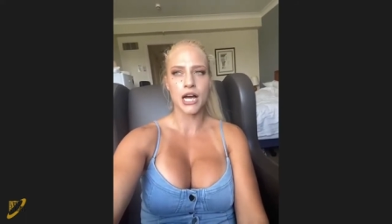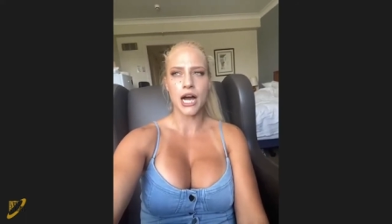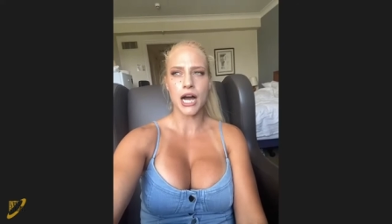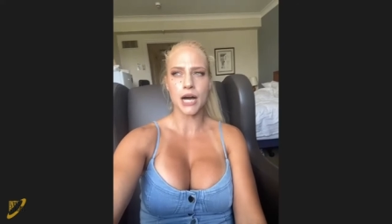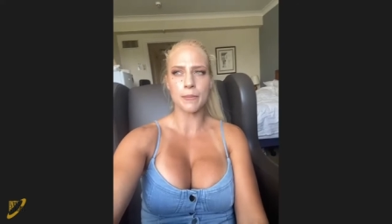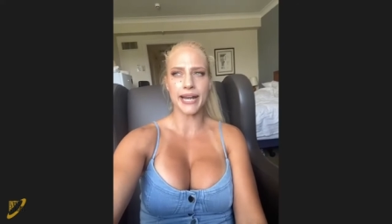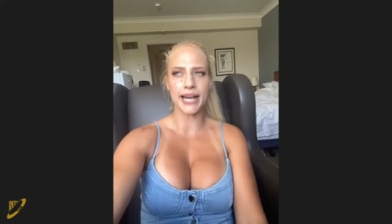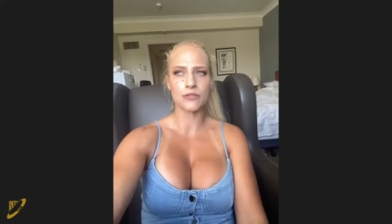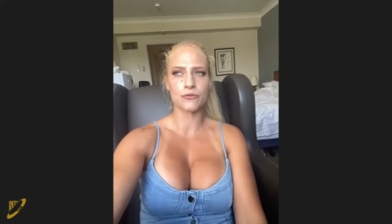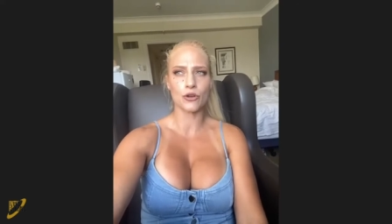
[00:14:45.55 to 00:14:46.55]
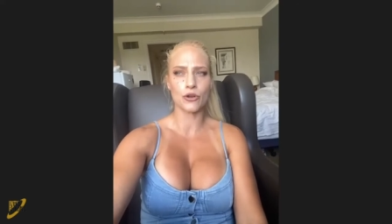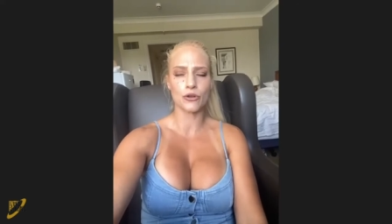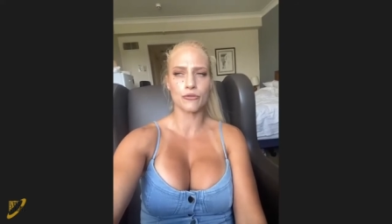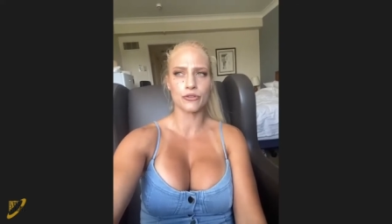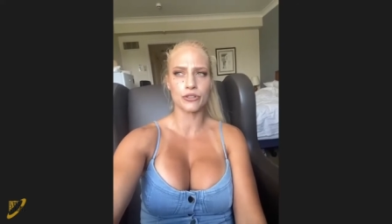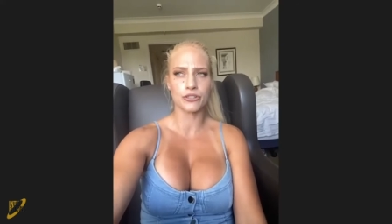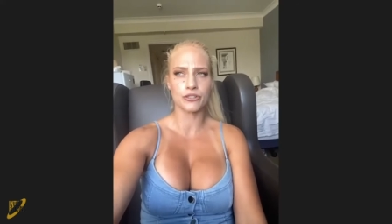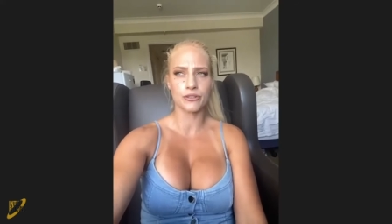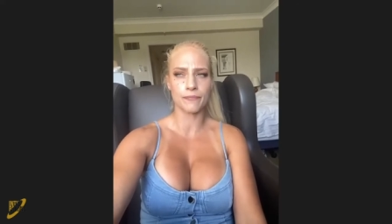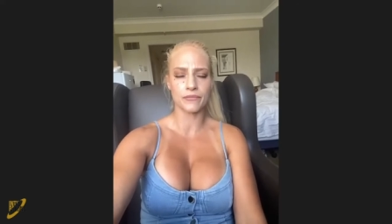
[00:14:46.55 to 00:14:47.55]
And as for her
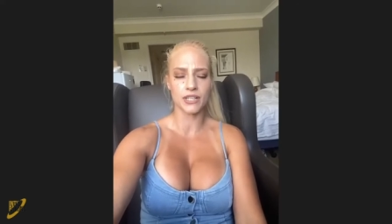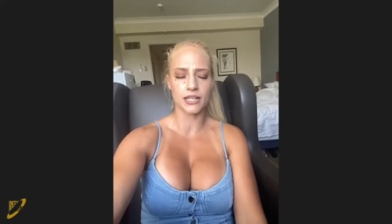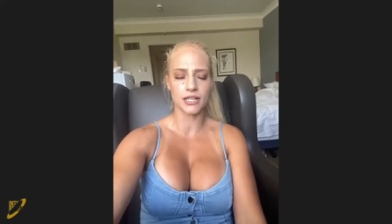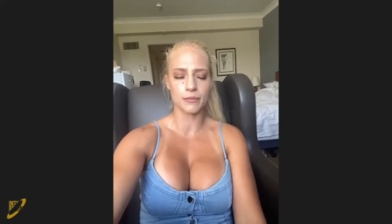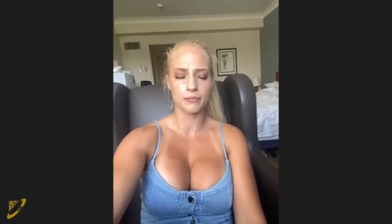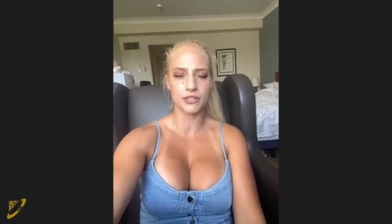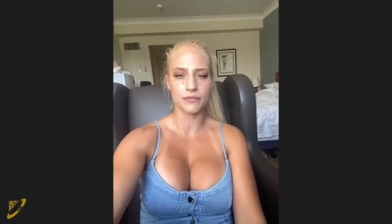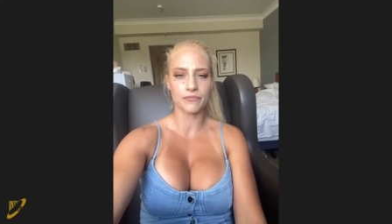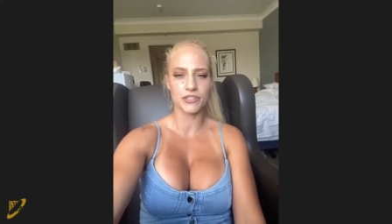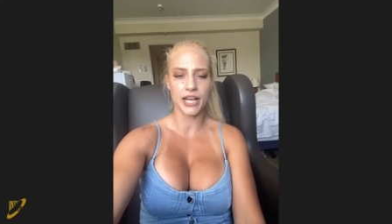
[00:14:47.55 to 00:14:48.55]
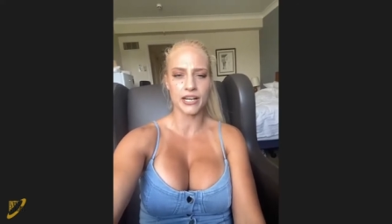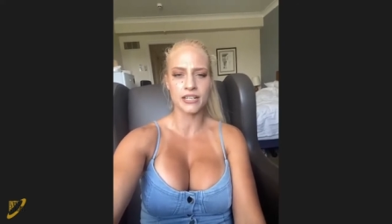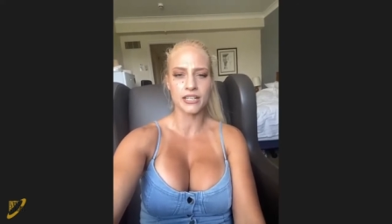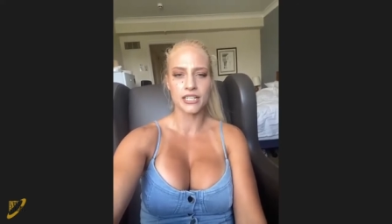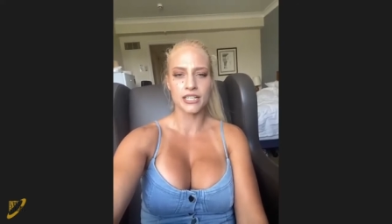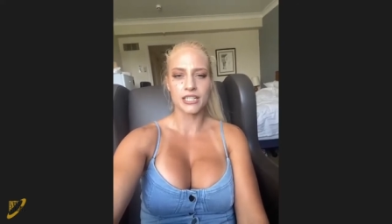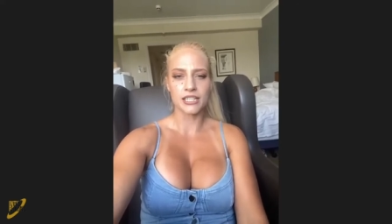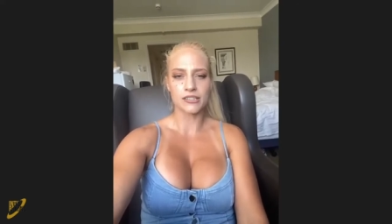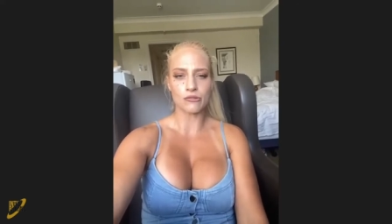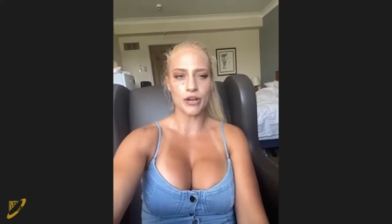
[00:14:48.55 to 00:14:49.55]
versus Shannon,
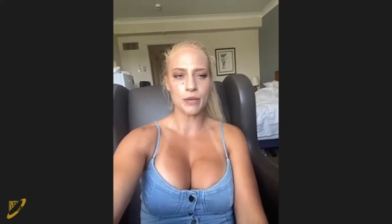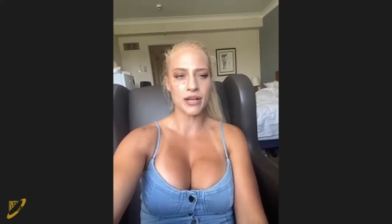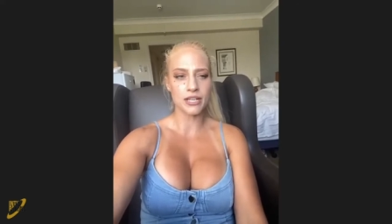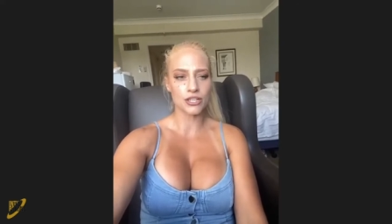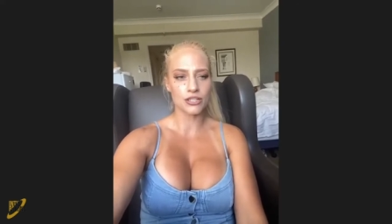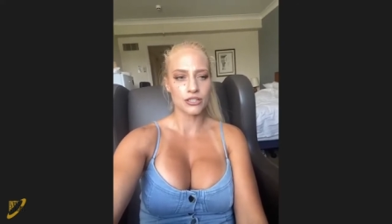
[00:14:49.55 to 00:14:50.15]
the rematch,